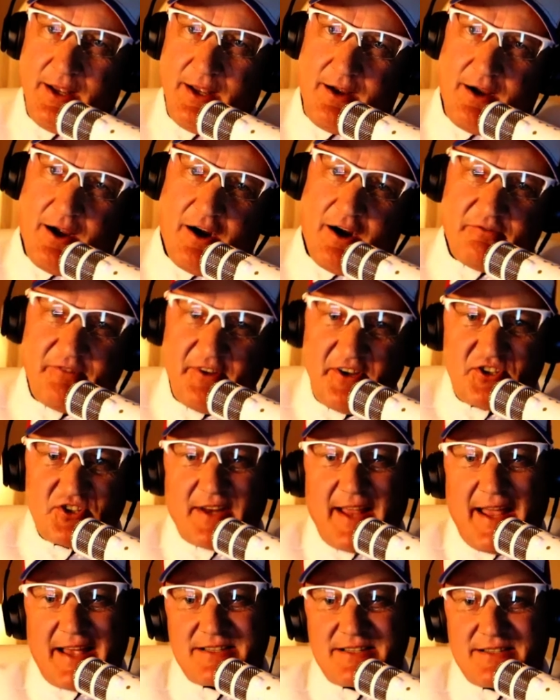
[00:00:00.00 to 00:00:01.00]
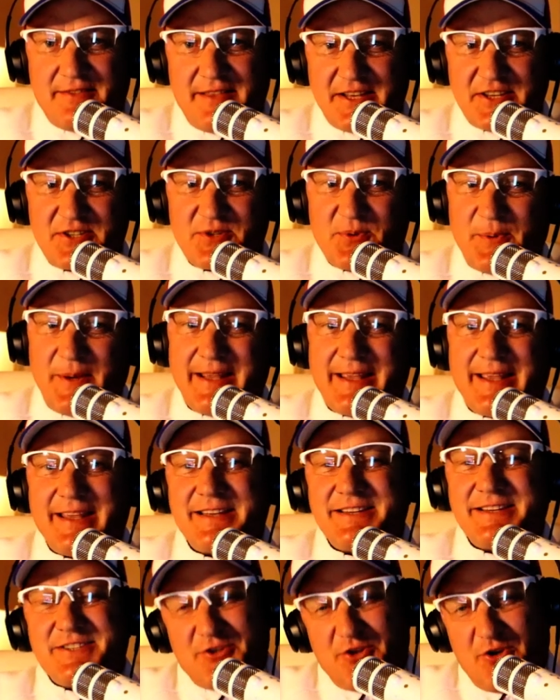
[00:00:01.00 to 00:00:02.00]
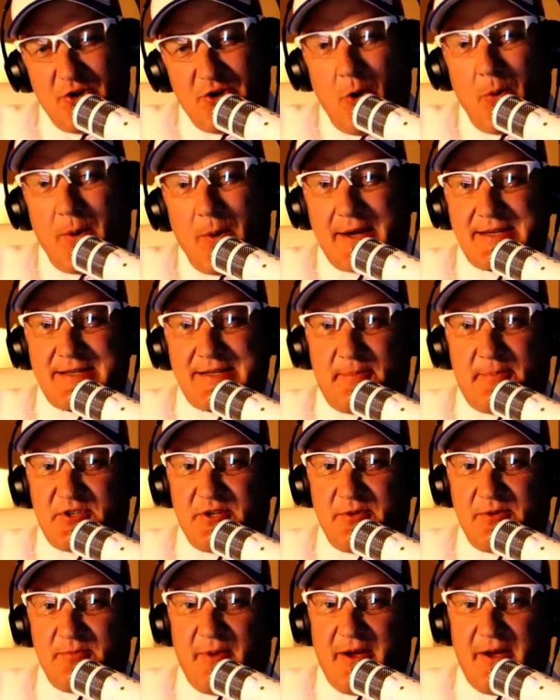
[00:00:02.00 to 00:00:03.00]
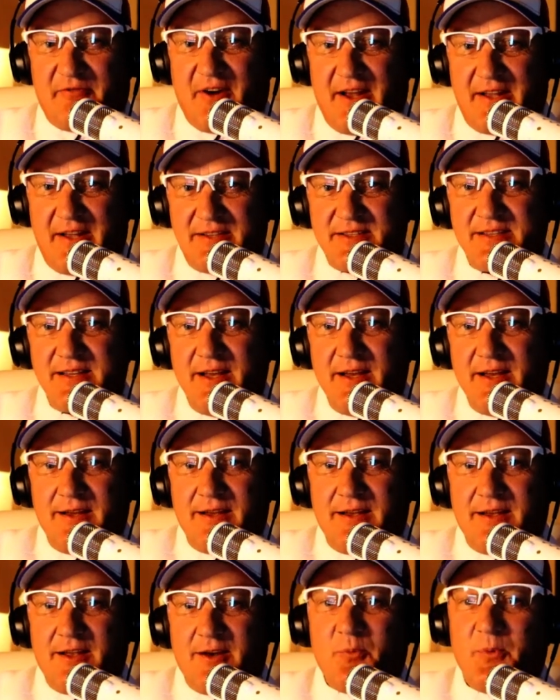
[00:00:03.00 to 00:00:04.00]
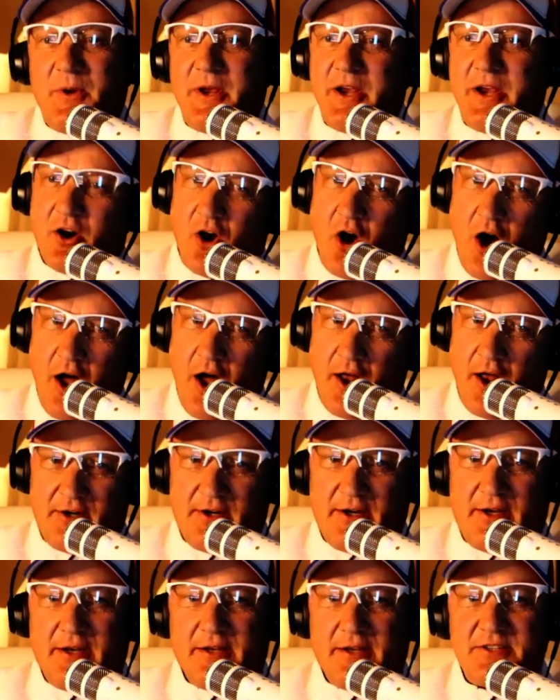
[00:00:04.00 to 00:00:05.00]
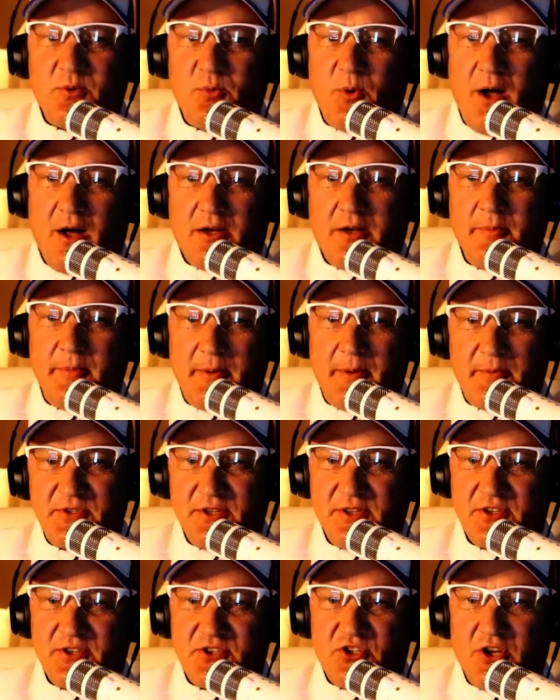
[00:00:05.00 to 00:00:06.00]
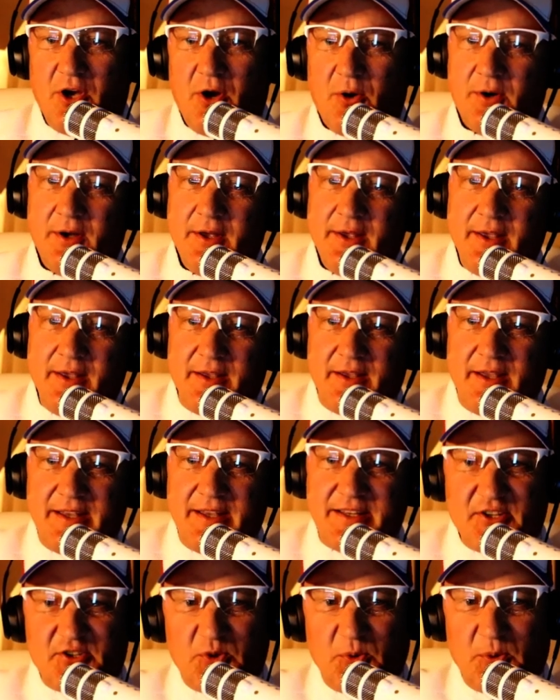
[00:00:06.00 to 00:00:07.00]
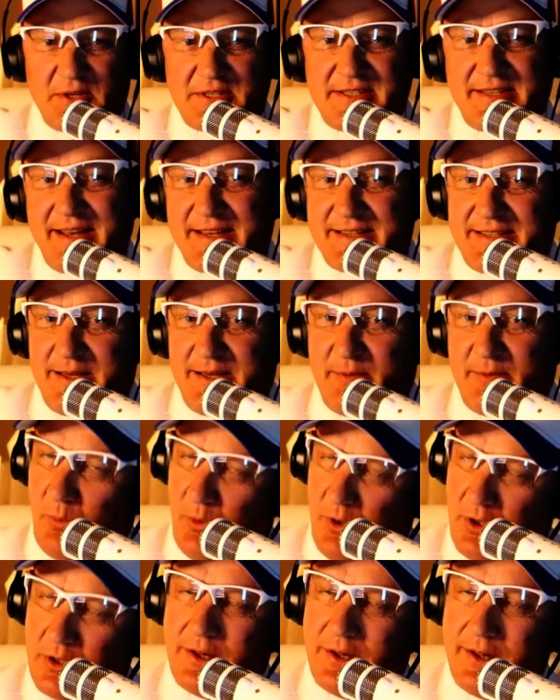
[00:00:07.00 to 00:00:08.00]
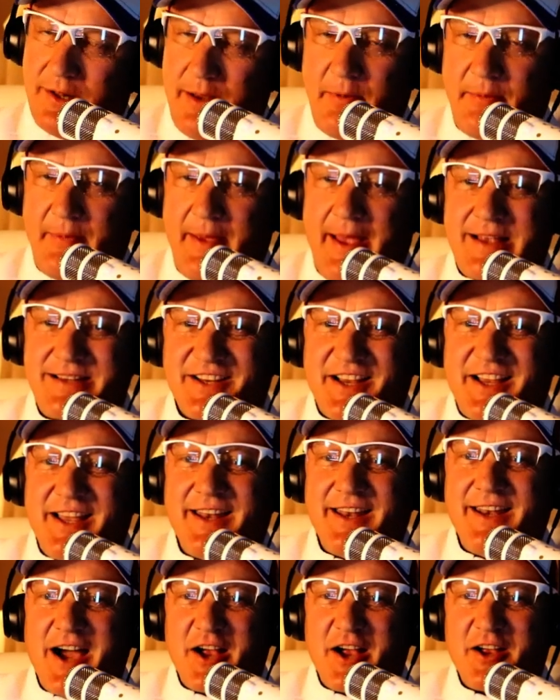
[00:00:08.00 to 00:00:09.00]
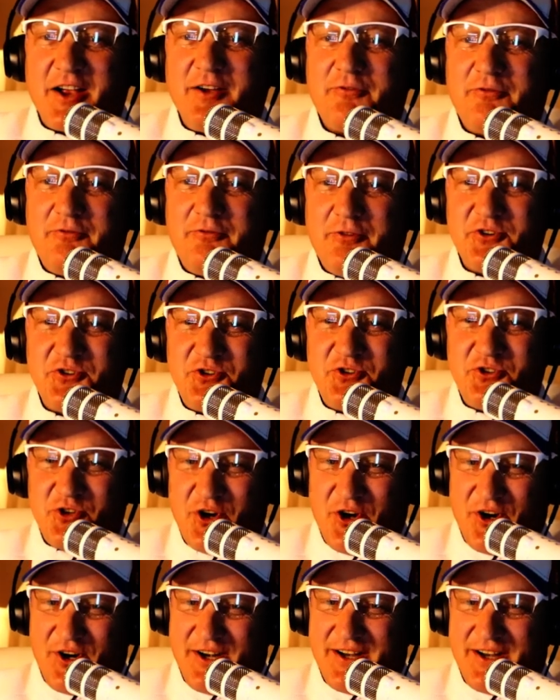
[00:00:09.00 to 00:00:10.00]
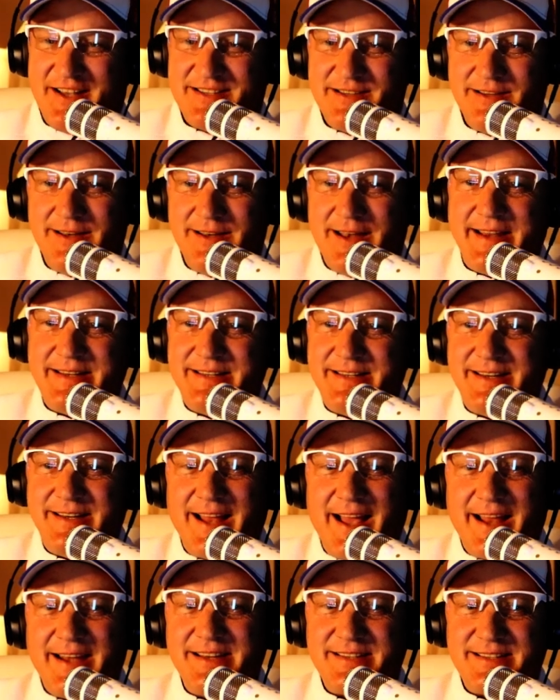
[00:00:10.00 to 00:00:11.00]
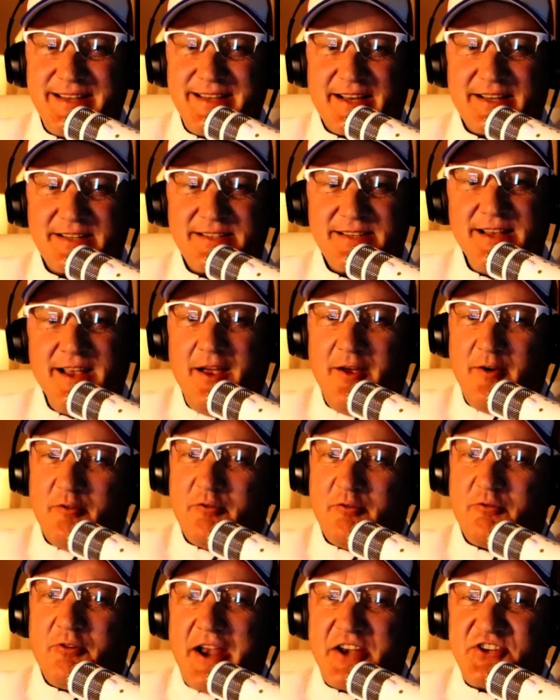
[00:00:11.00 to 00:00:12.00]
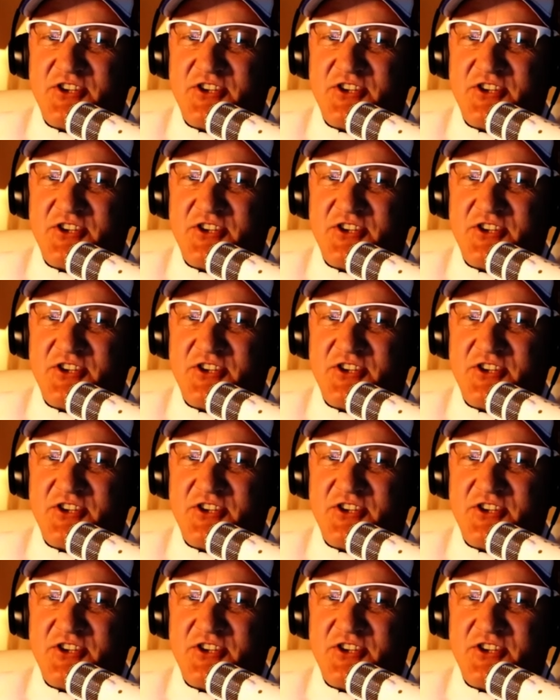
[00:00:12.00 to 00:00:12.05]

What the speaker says: Our featured guest of this week is no exception, my friends, and we are honored to welcome him to the show. He's a dual citizen, but we'll claim him as a Canuck for sure, because in 1996, fresh